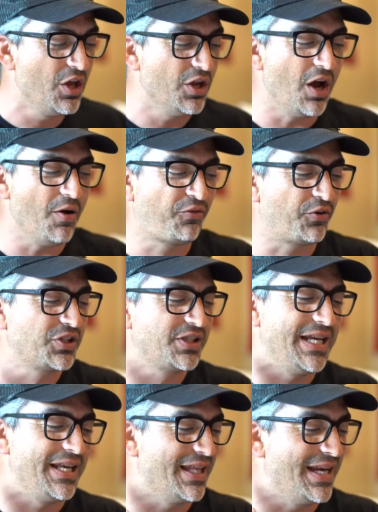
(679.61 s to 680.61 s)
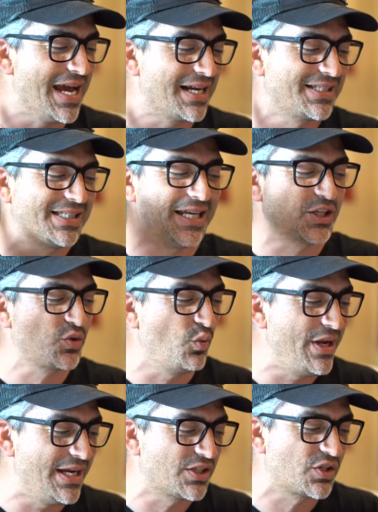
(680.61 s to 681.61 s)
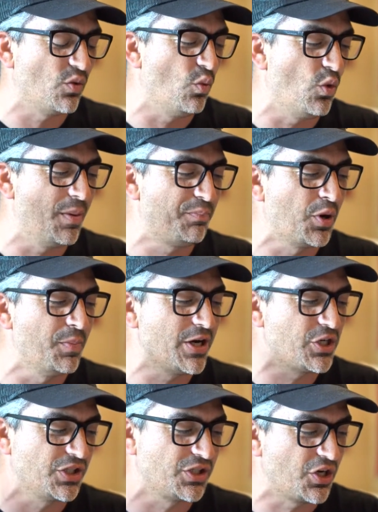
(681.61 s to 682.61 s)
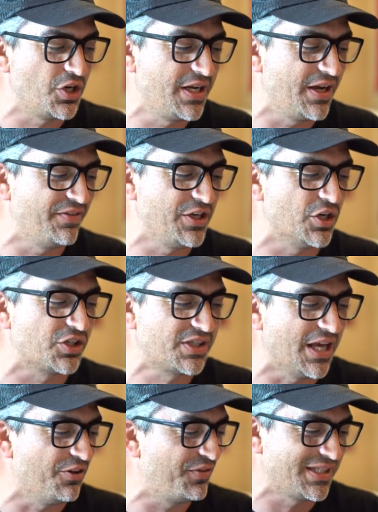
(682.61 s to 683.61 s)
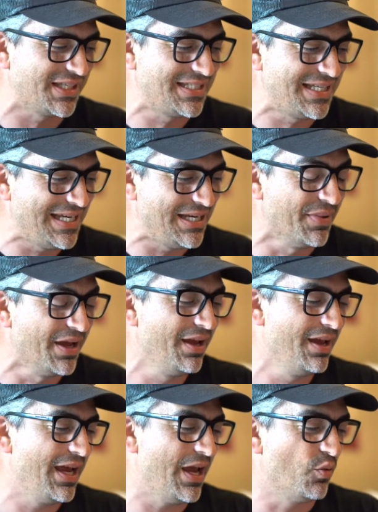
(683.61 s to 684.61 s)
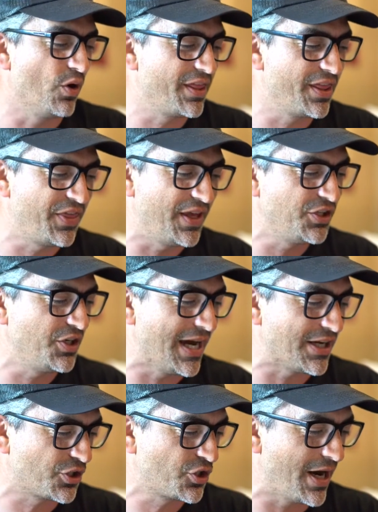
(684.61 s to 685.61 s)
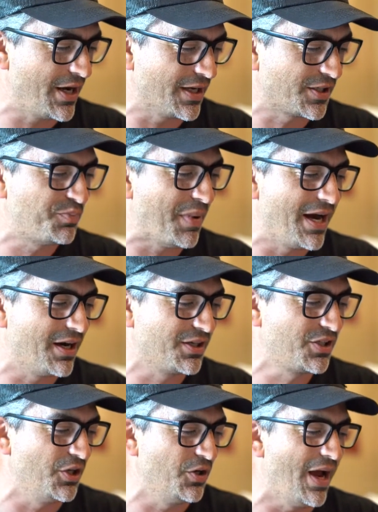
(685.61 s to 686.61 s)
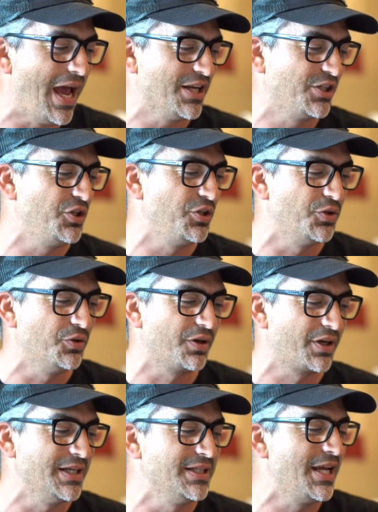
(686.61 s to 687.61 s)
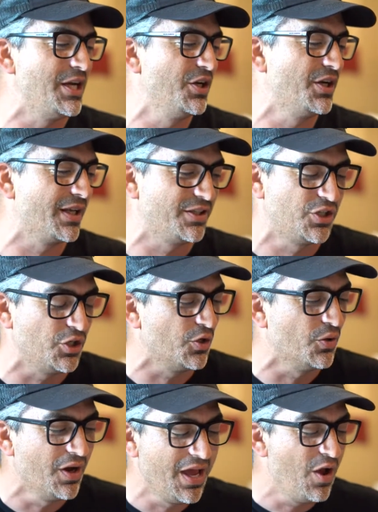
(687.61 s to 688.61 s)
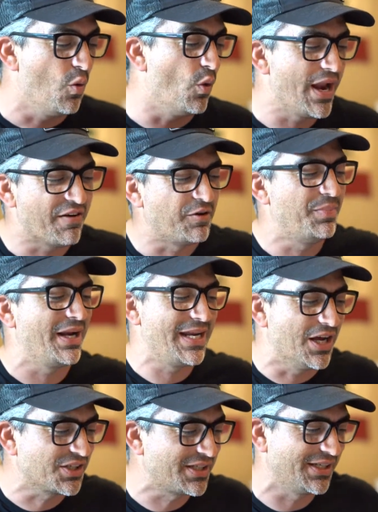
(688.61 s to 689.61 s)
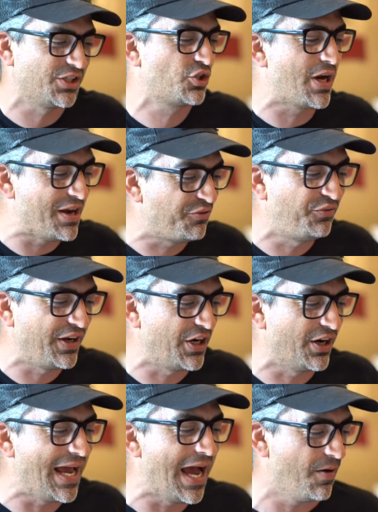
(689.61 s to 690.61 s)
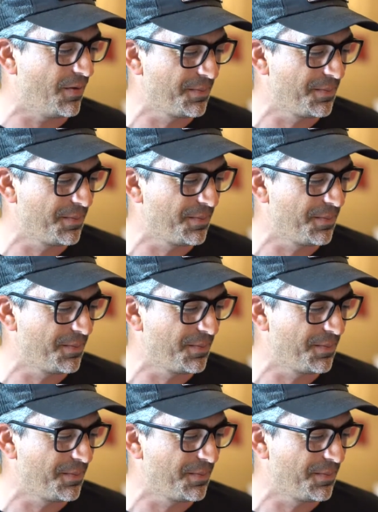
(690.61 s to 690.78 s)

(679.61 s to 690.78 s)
For seeing the next 6 weeks, what permissions are you giving yourself as a team? And what are the things you guys are trying to aspire to as you continue to do what everybody else is trying to figure it out?